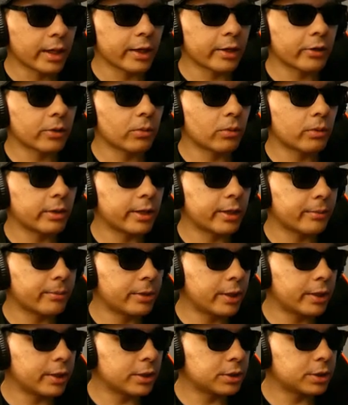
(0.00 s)
I don't wanna
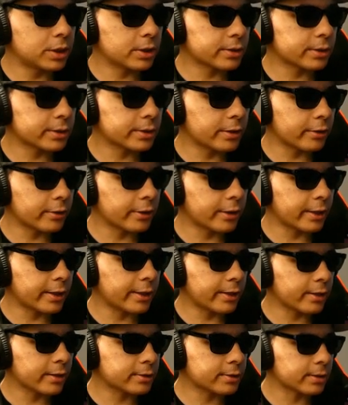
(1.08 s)
be just another
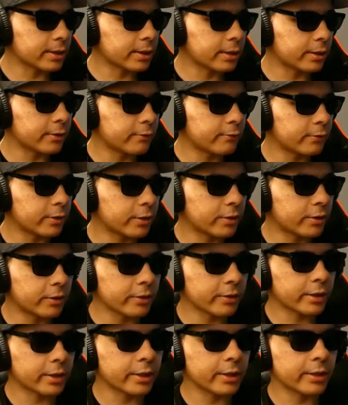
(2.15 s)
ex-lover.
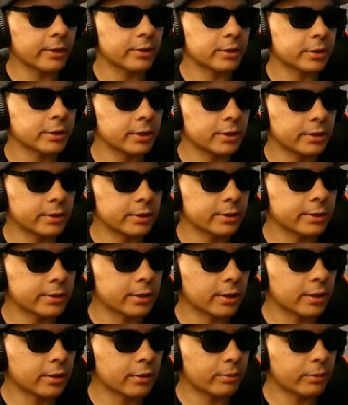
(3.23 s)
Okay, she's
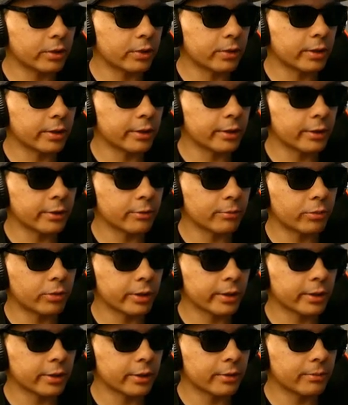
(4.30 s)
talking about another
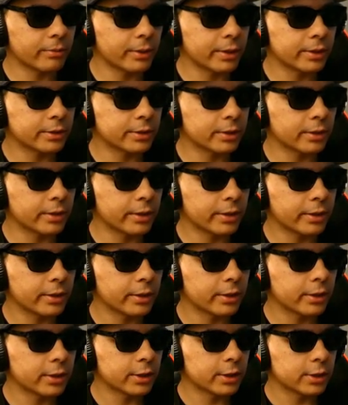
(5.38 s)
breakup, basically.
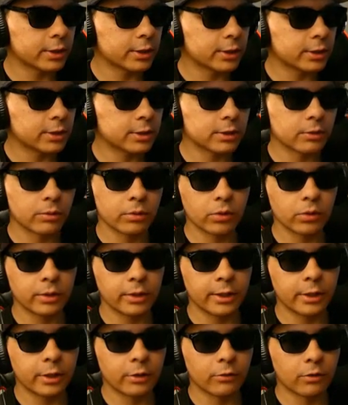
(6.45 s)
Someone who
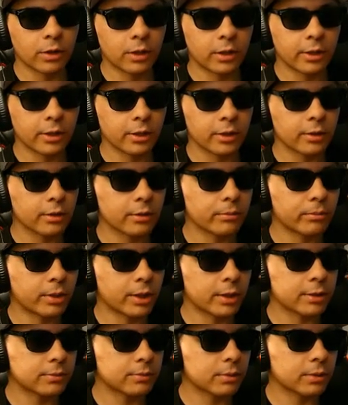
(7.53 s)
did her wrong,
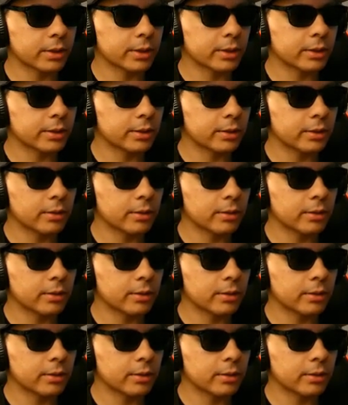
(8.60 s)
possibly.